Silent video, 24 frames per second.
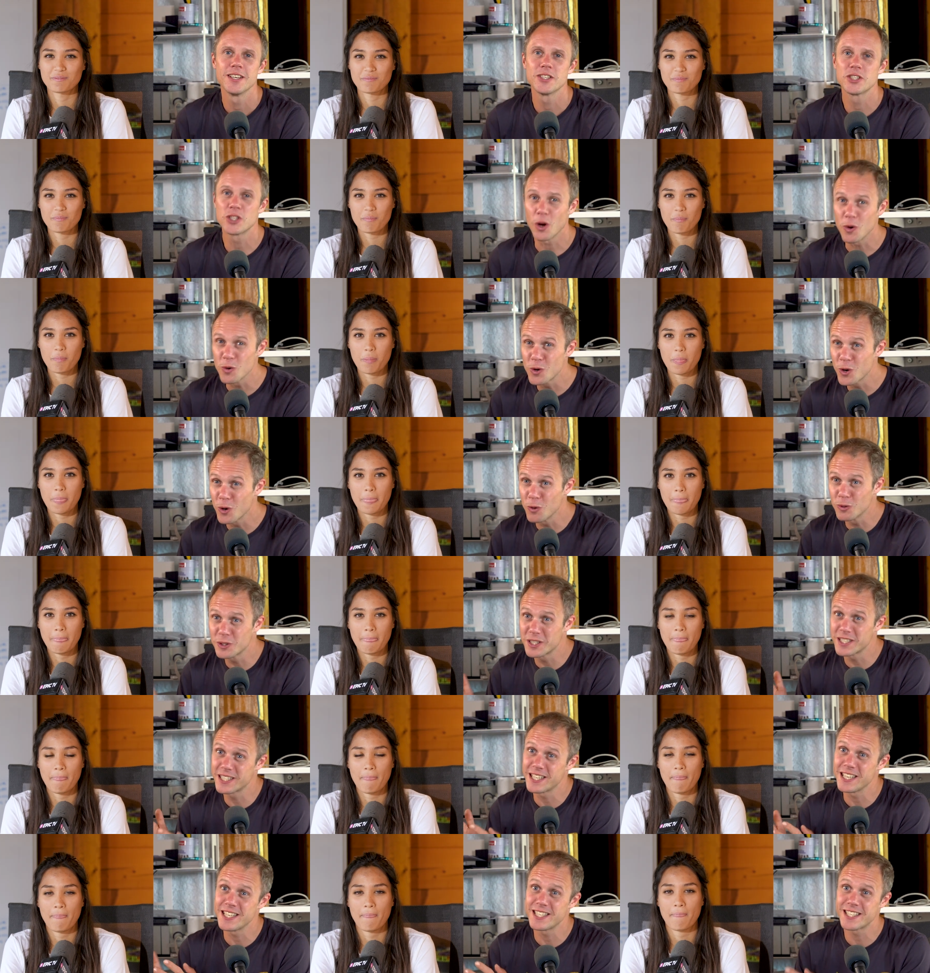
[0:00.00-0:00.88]
Speaker 1: So cool
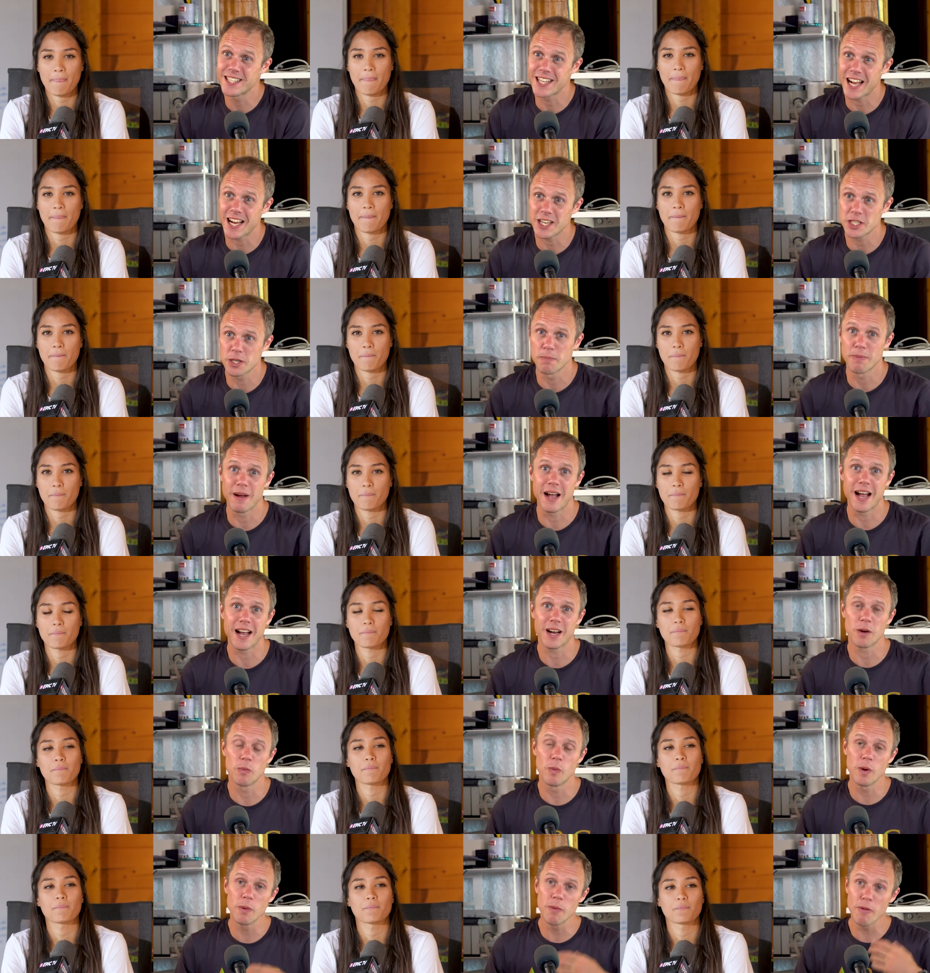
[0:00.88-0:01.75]
to see Staša
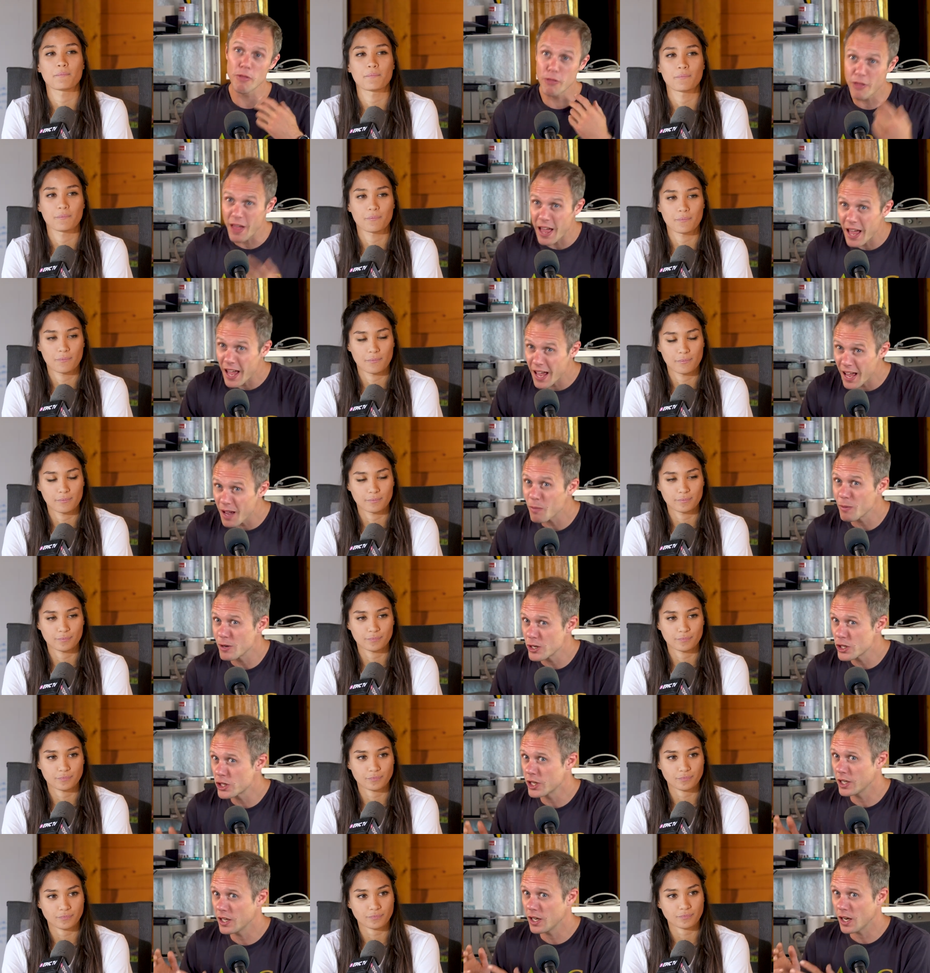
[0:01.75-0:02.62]
back. We were there
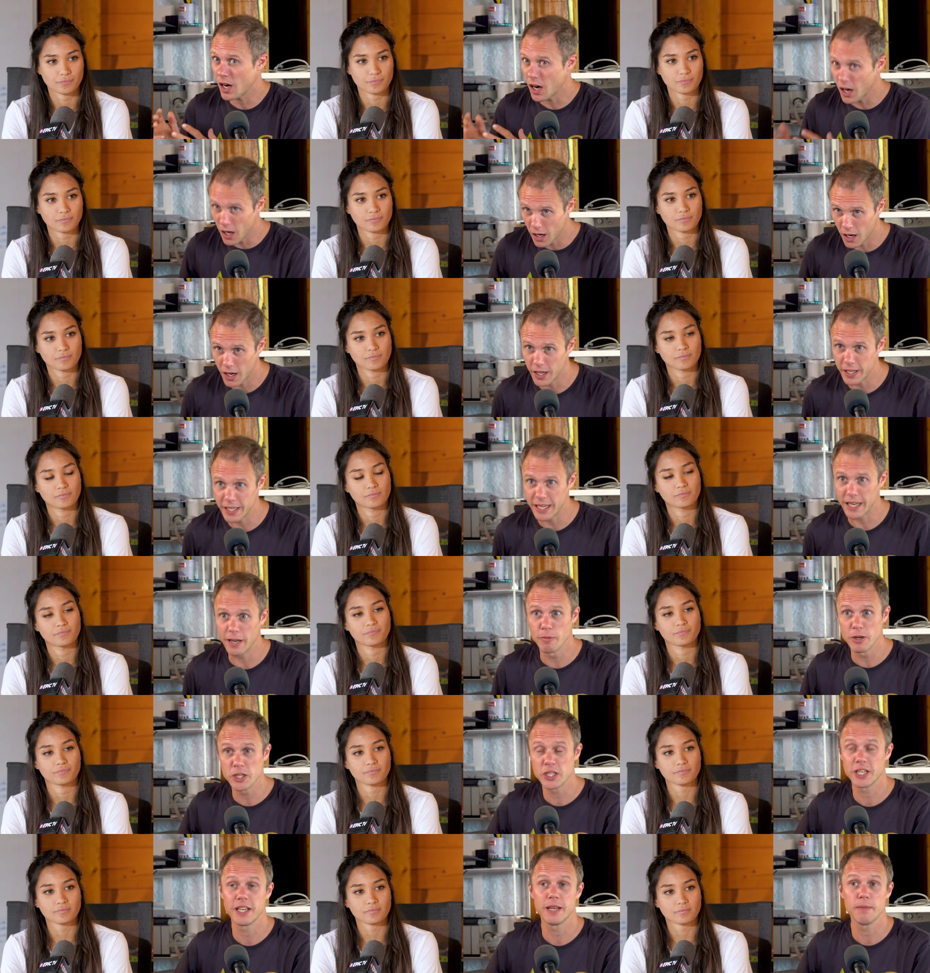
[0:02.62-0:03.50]
when she hurt her knee
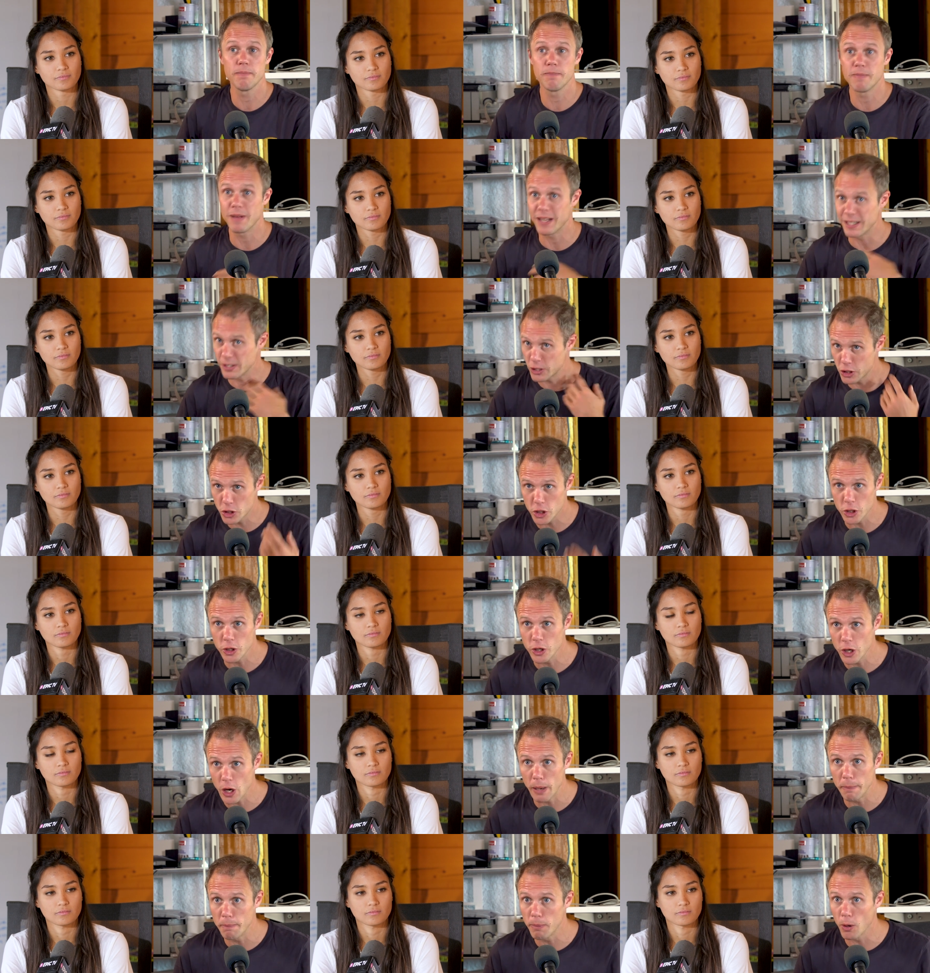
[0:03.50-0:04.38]
originally in
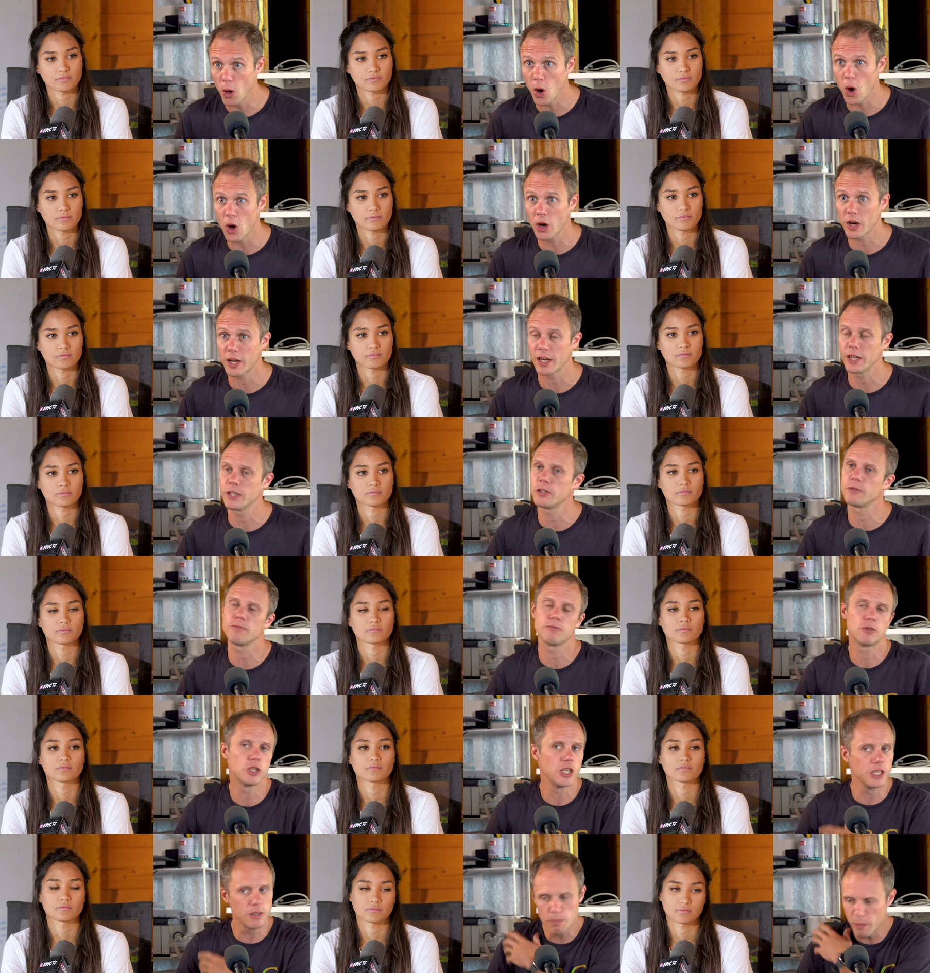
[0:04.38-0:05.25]
studio block.
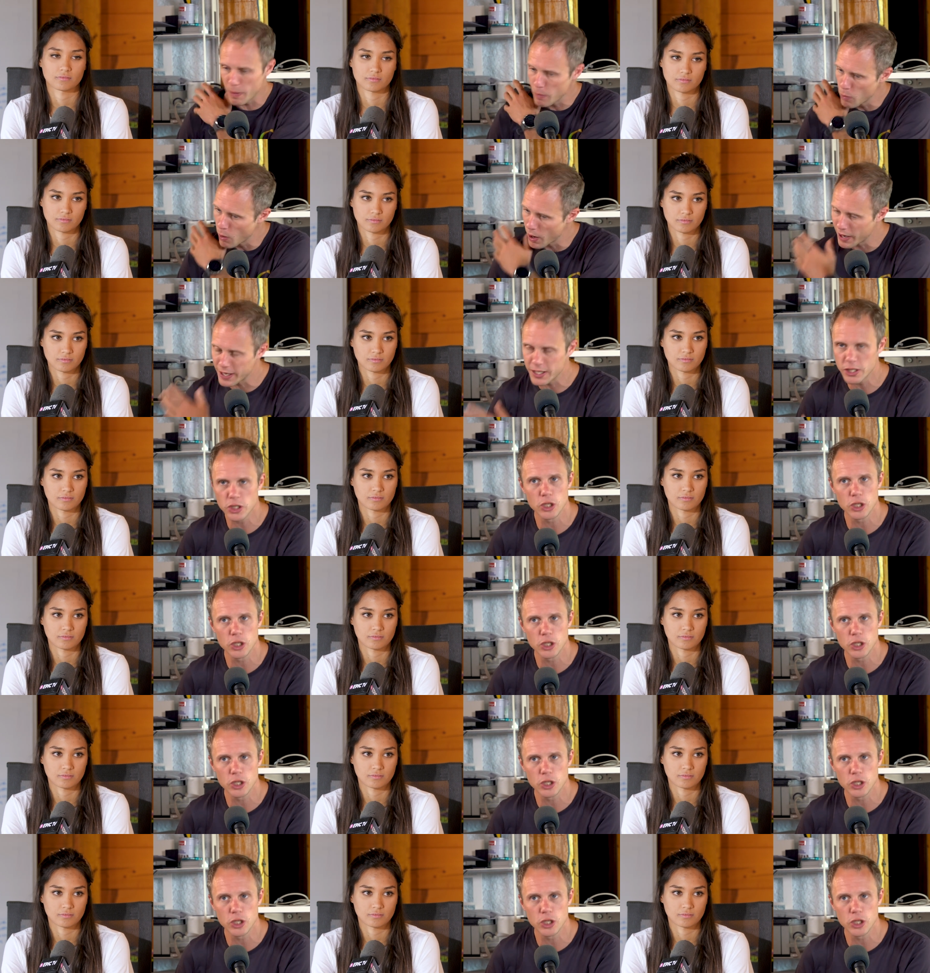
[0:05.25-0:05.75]
She's been working